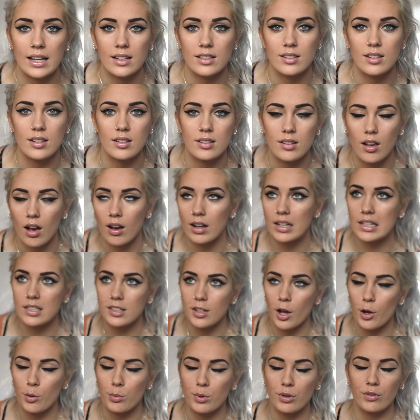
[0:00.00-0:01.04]

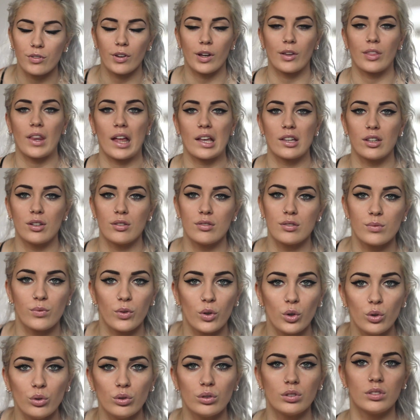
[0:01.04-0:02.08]
exercise. Hope you found that
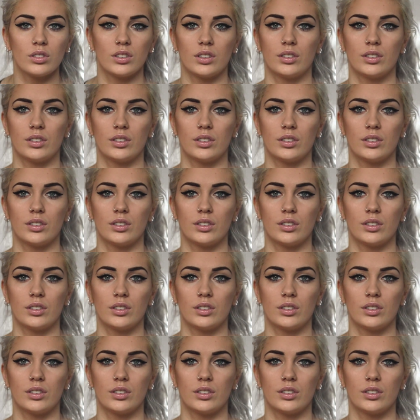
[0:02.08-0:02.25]
useful.